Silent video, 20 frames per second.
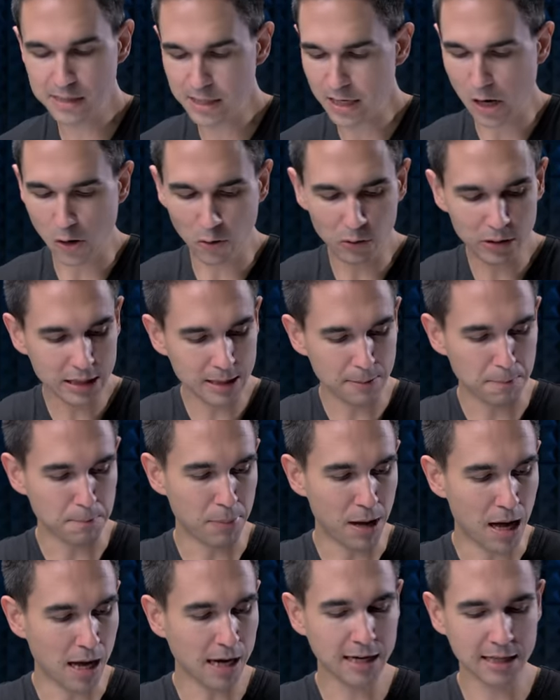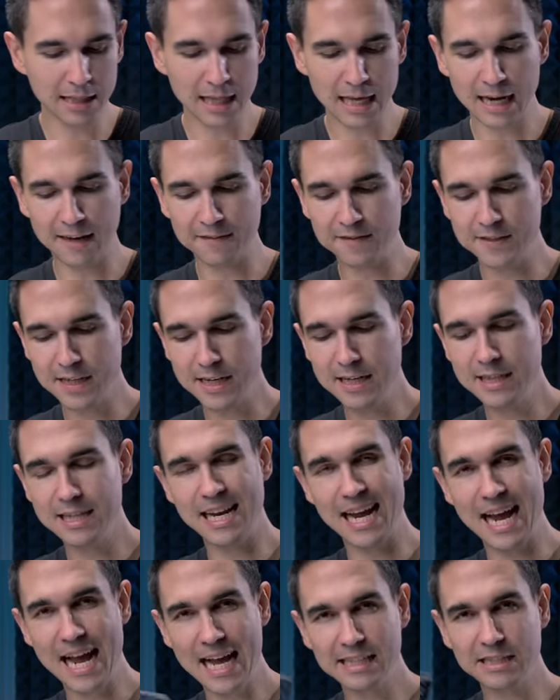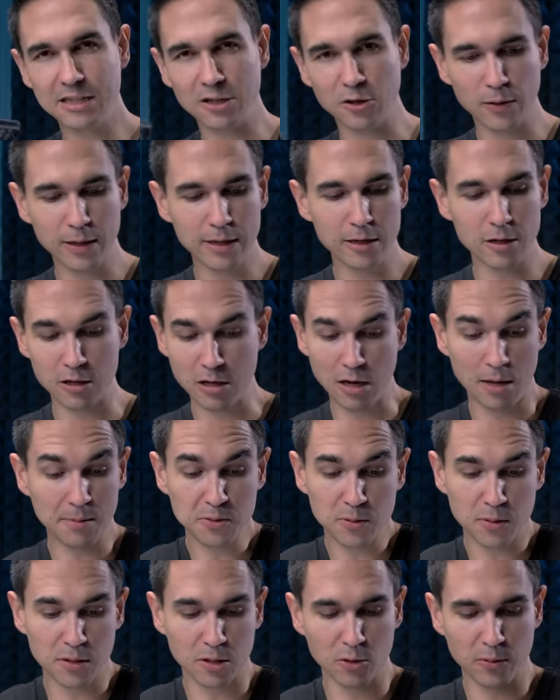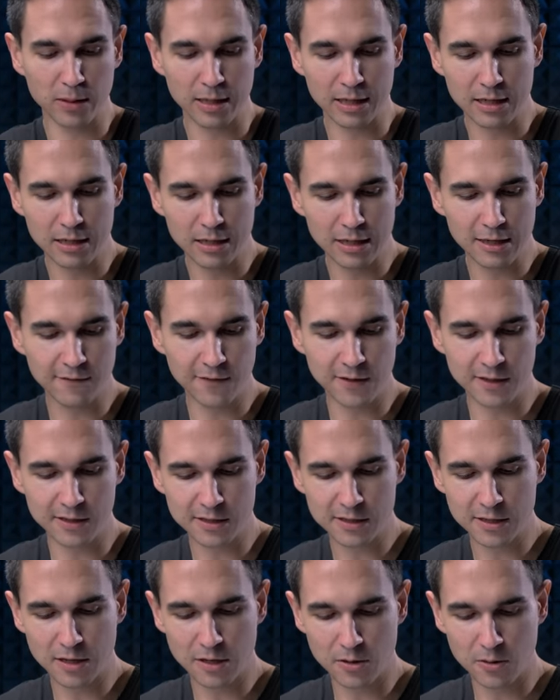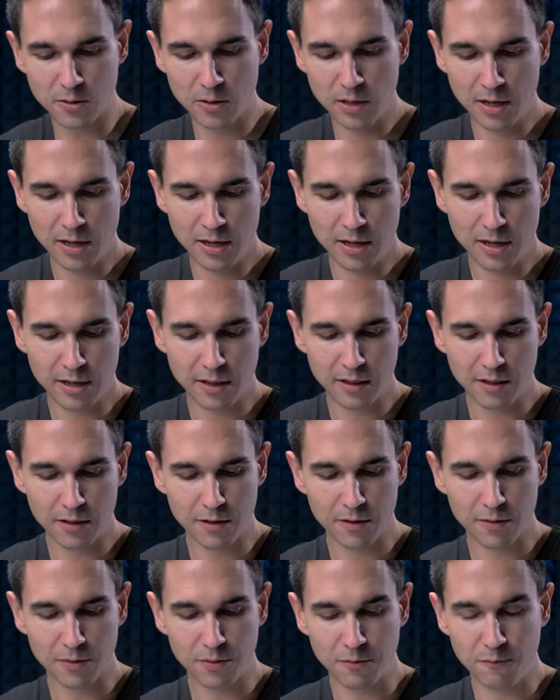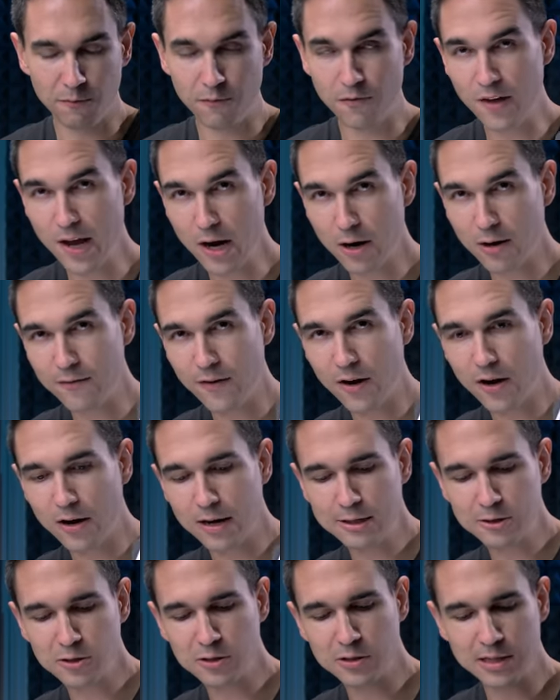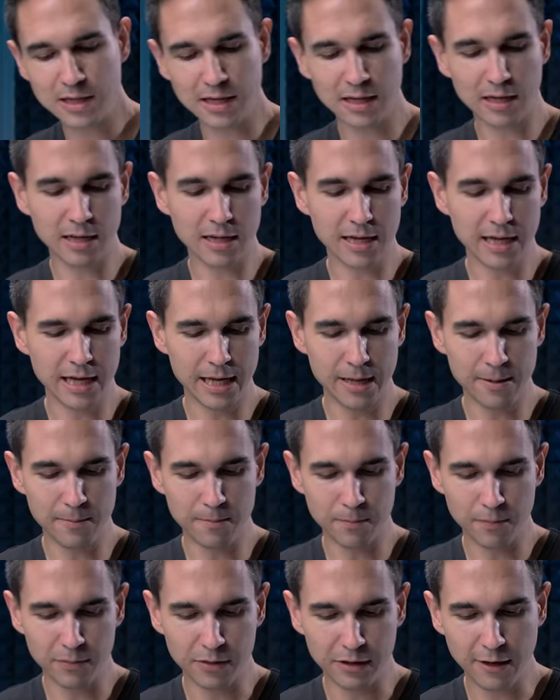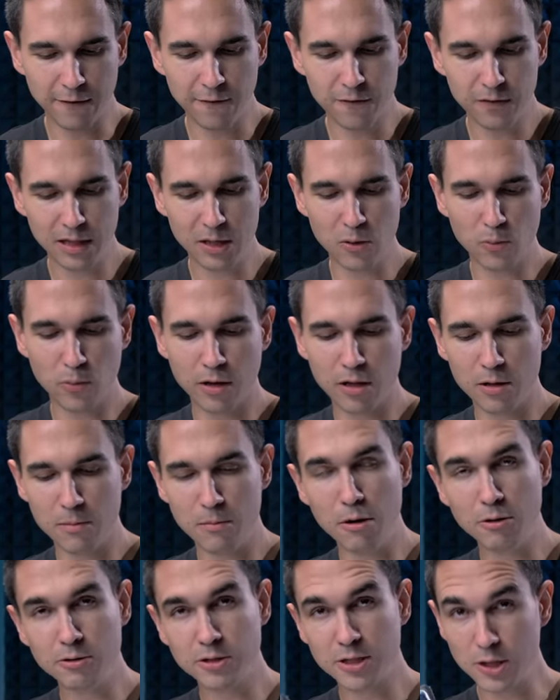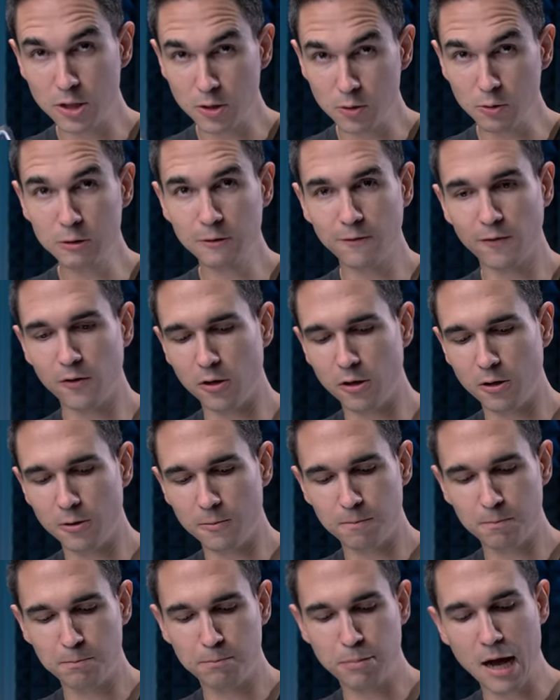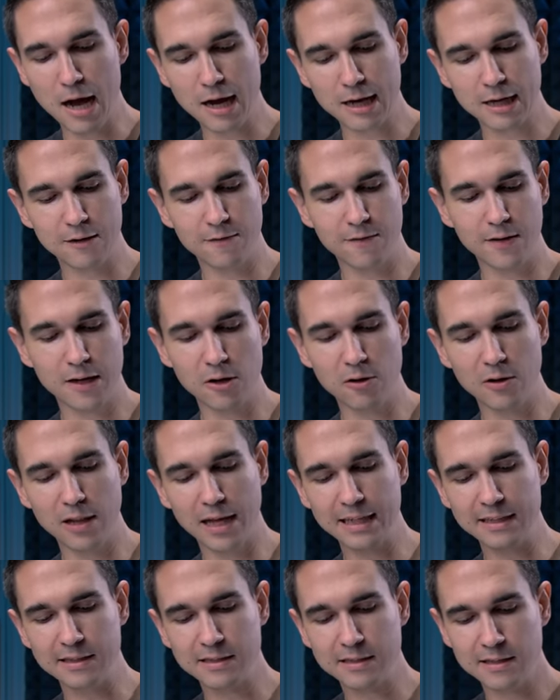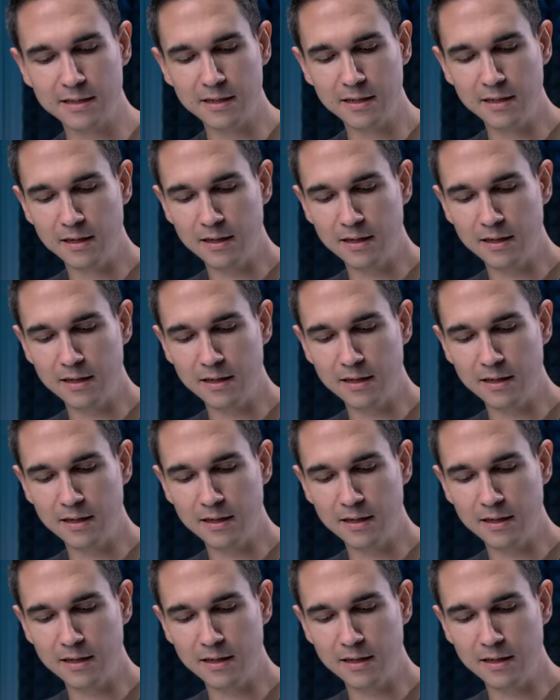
is the only pocket light I've seen that has a grid or comes with a grid even, so very, very interesting. Definitely one of the most useful pocket video lights.